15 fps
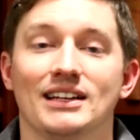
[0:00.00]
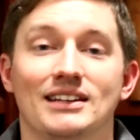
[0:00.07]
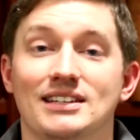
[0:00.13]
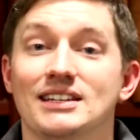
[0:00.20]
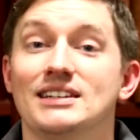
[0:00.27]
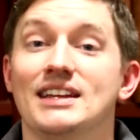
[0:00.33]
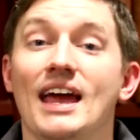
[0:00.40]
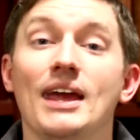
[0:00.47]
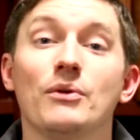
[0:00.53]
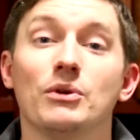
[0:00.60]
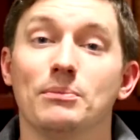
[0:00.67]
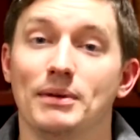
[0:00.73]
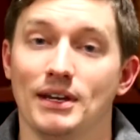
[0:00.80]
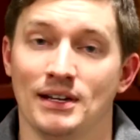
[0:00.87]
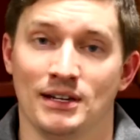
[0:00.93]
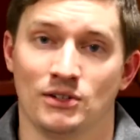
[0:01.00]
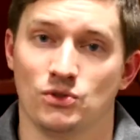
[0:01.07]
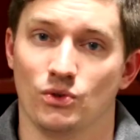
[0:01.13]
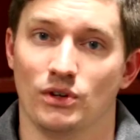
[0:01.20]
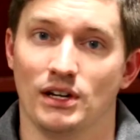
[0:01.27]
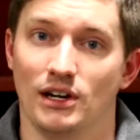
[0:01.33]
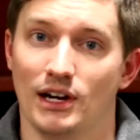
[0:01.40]
Today would be an
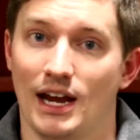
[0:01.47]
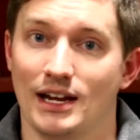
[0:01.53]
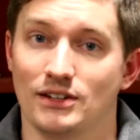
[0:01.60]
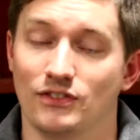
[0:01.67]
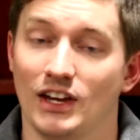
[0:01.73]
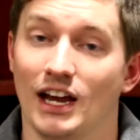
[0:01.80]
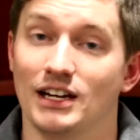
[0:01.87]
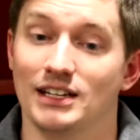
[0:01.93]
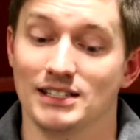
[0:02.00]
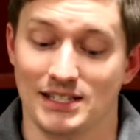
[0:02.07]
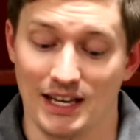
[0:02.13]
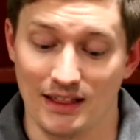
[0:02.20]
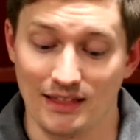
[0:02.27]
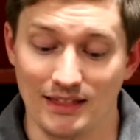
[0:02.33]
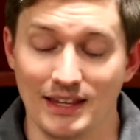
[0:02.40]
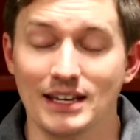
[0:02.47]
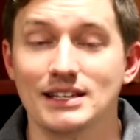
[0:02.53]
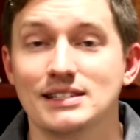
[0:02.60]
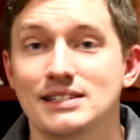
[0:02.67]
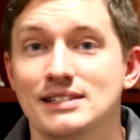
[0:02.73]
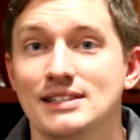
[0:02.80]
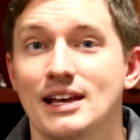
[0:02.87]
extraordinary act of kindness. In
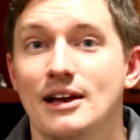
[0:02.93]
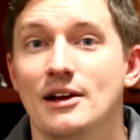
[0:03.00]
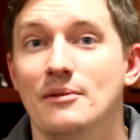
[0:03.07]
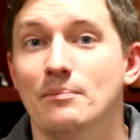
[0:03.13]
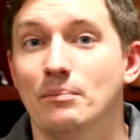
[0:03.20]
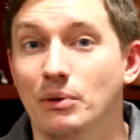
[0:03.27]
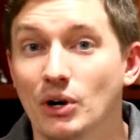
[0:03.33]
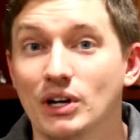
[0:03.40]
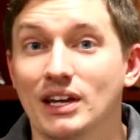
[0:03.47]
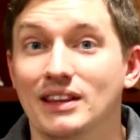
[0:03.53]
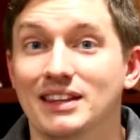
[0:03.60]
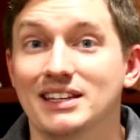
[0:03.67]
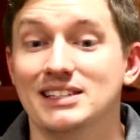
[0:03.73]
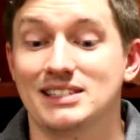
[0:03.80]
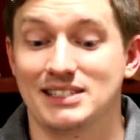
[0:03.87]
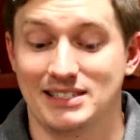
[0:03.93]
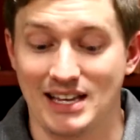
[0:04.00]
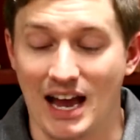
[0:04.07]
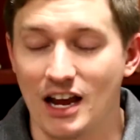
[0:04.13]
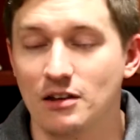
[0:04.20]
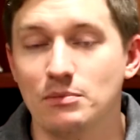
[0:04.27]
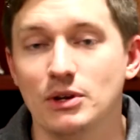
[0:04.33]
this book, in this
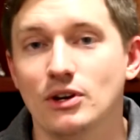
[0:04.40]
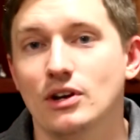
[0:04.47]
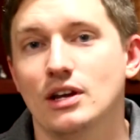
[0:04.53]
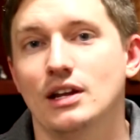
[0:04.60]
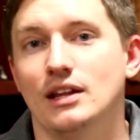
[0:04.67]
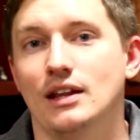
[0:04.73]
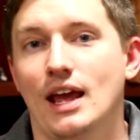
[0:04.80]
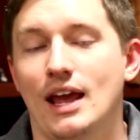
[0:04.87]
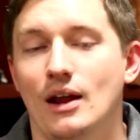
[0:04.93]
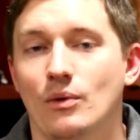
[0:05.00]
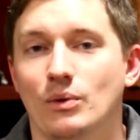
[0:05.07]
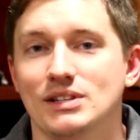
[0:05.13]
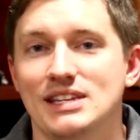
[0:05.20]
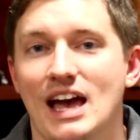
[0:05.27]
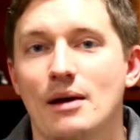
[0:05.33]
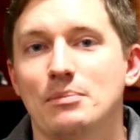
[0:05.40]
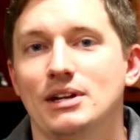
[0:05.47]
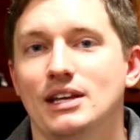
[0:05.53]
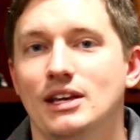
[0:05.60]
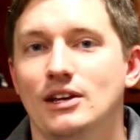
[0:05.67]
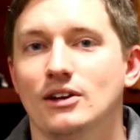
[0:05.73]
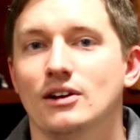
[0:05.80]
time period, and what's
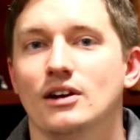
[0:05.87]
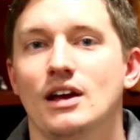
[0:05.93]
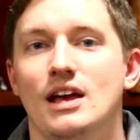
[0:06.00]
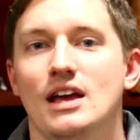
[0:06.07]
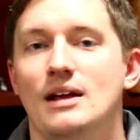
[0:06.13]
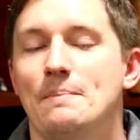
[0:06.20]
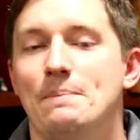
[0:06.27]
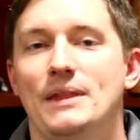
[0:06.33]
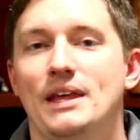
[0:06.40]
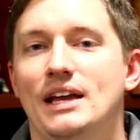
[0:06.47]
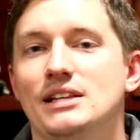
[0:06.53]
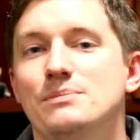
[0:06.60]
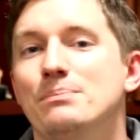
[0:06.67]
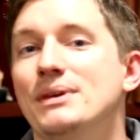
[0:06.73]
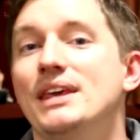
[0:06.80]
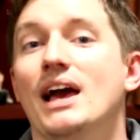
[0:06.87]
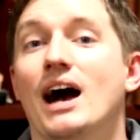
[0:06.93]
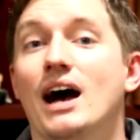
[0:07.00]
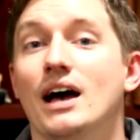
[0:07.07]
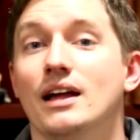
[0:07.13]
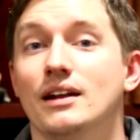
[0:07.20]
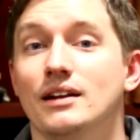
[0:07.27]
happening here, it's
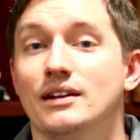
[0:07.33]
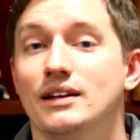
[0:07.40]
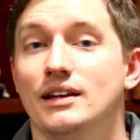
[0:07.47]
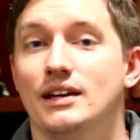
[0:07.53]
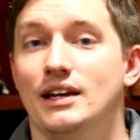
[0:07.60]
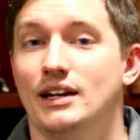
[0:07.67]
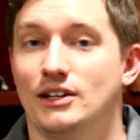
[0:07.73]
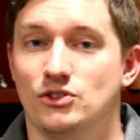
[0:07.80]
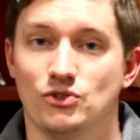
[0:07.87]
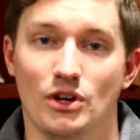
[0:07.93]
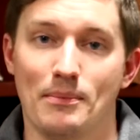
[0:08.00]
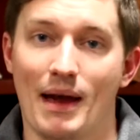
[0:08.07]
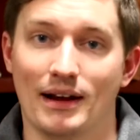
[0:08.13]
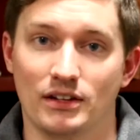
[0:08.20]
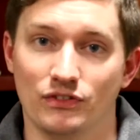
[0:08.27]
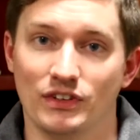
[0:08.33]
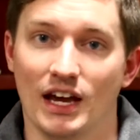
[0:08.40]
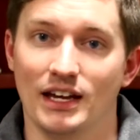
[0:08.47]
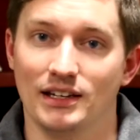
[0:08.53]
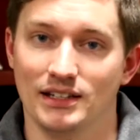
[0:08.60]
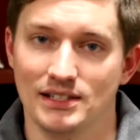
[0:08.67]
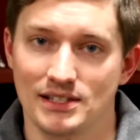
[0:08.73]
beyond an extreme act of
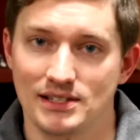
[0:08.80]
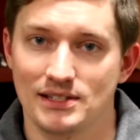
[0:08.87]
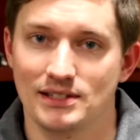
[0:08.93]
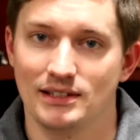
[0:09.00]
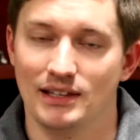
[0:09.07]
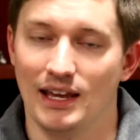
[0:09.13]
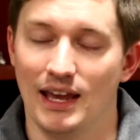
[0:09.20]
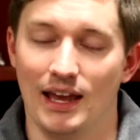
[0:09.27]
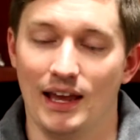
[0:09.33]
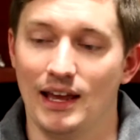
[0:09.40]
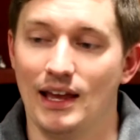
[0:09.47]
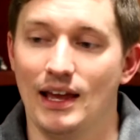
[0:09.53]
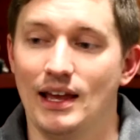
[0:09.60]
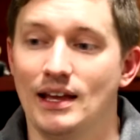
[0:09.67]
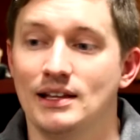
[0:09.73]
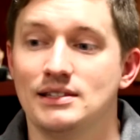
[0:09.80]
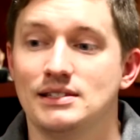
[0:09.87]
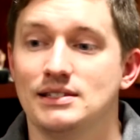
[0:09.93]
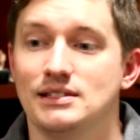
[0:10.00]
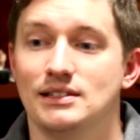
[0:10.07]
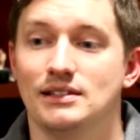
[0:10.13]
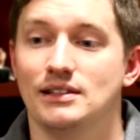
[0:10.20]
kindness.
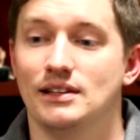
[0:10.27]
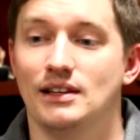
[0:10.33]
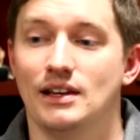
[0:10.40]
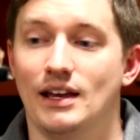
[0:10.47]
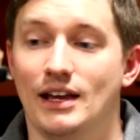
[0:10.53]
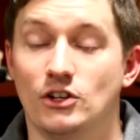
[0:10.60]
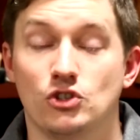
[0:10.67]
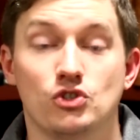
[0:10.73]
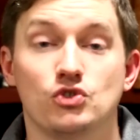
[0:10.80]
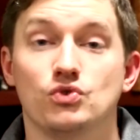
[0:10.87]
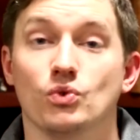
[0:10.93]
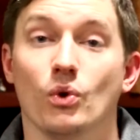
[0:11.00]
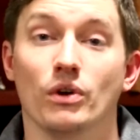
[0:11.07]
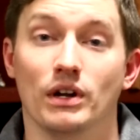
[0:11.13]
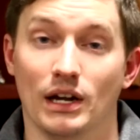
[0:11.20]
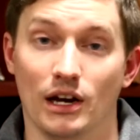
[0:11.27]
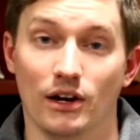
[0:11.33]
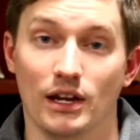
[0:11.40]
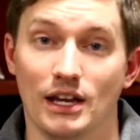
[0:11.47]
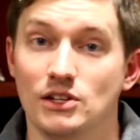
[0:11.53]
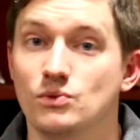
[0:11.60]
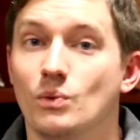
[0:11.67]
It's
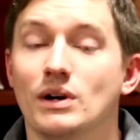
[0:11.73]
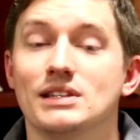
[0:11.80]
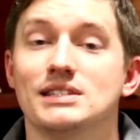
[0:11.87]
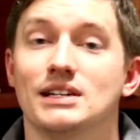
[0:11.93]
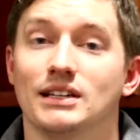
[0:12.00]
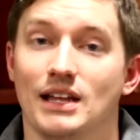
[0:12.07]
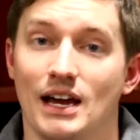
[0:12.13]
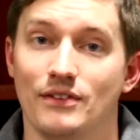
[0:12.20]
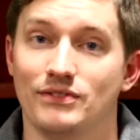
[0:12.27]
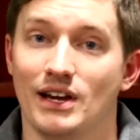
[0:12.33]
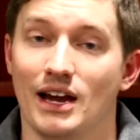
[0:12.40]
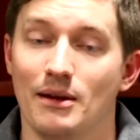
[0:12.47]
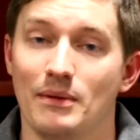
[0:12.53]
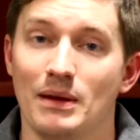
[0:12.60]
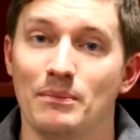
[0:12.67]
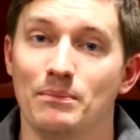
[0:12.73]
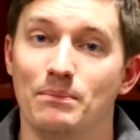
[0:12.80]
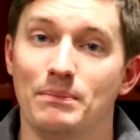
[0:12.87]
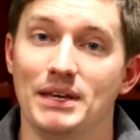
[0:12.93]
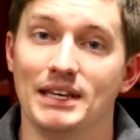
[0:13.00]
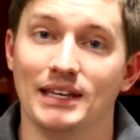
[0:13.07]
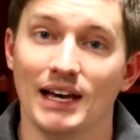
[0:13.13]
extraordinary. It's once in a lifetime.
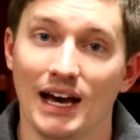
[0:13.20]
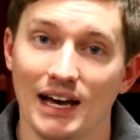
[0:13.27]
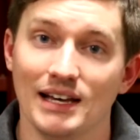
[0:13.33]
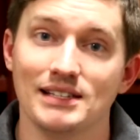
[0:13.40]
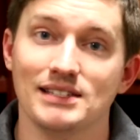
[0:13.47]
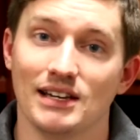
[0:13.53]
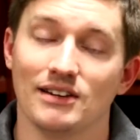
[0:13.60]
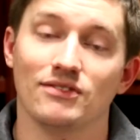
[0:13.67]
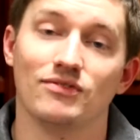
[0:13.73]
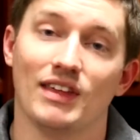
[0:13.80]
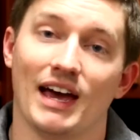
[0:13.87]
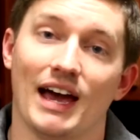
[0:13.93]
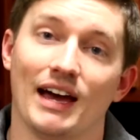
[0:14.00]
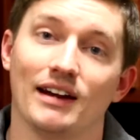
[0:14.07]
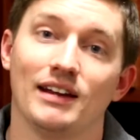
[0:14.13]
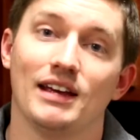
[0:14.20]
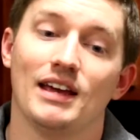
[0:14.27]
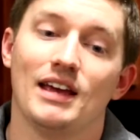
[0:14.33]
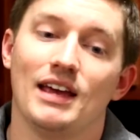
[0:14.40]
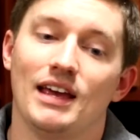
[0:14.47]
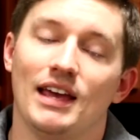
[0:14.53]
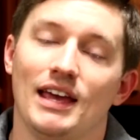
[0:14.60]
And because of that,
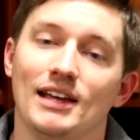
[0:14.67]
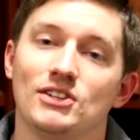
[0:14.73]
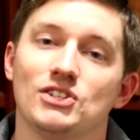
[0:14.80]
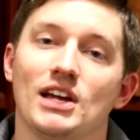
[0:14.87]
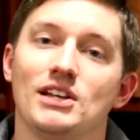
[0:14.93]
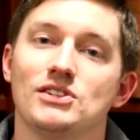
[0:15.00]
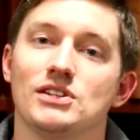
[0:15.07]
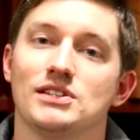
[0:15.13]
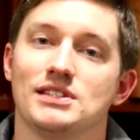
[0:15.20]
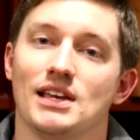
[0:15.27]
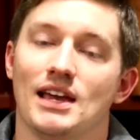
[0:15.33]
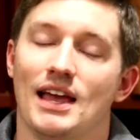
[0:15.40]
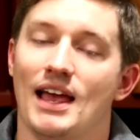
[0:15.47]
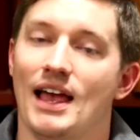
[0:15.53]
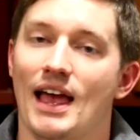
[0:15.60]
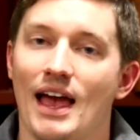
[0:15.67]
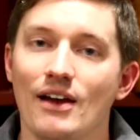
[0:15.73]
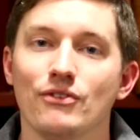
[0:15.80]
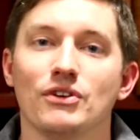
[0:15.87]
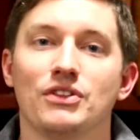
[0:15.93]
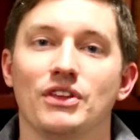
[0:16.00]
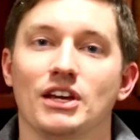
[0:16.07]
it changes
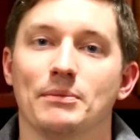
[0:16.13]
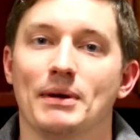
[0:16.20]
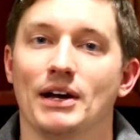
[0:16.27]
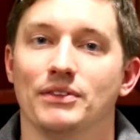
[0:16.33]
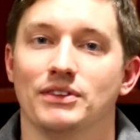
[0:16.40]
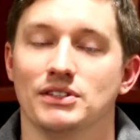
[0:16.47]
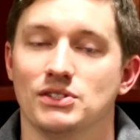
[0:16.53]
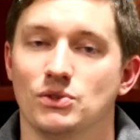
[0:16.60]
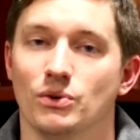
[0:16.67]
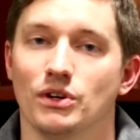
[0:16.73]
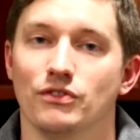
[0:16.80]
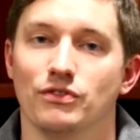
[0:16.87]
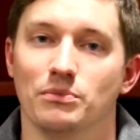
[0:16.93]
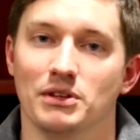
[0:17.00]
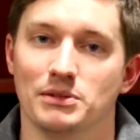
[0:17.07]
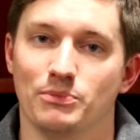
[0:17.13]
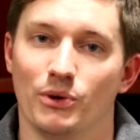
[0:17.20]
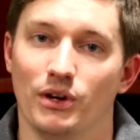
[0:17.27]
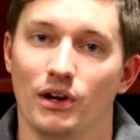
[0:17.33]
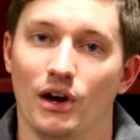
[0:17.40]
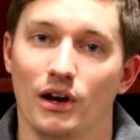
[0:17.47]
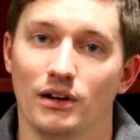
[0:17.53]
everything about the story from this
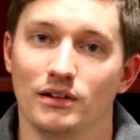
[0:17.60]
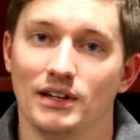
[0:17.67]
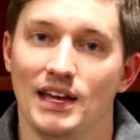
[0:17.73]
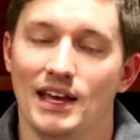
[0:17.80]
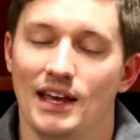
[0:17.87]
point on.